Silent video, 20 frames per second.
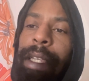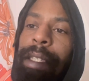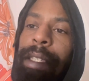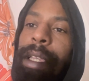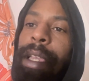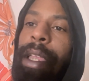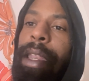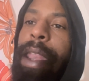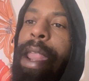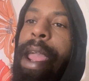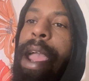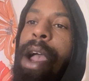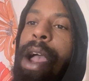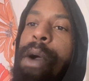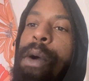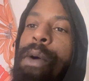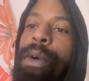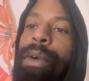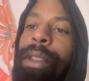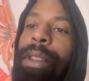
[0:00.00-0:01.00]
And
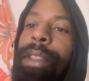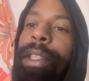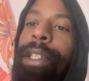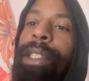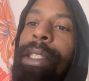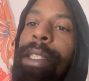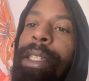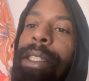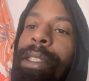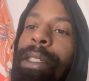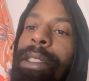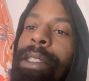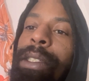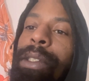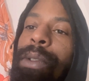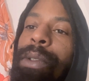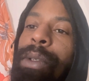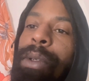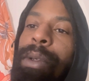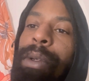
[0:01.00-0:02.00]
now this leads us
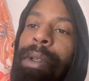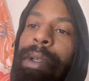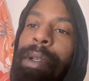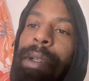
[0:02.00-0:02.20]
to